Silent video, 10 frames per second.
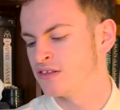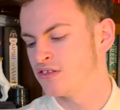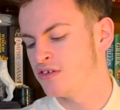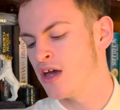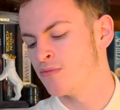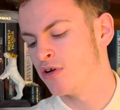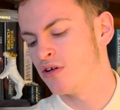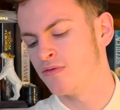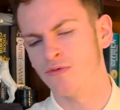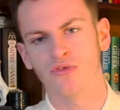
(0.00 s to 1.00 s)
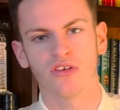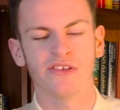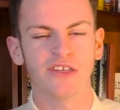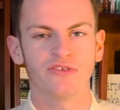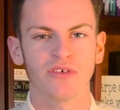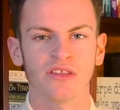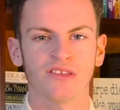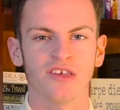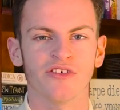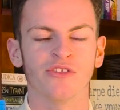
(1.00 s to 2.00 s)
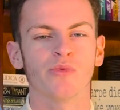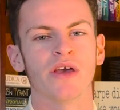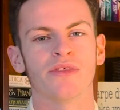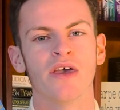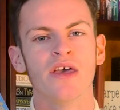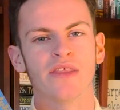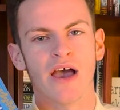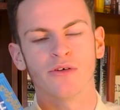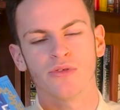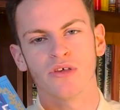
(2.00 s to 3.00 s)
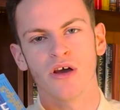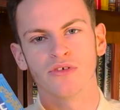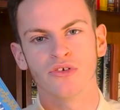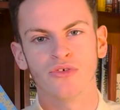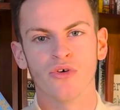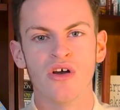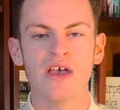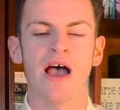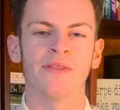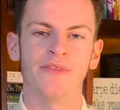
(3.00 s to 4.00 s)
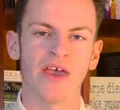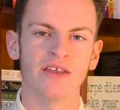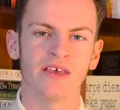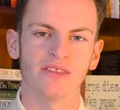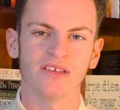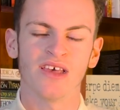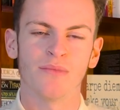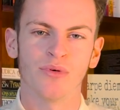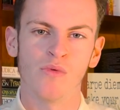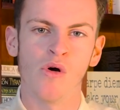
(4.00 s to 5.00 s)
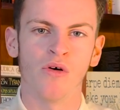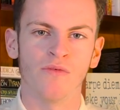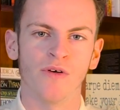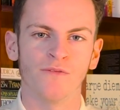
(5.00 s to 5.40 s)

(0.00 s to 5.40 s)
And so yeah, I'm really looking forward to continuing the series with The House of the Golden Door and then The Temple of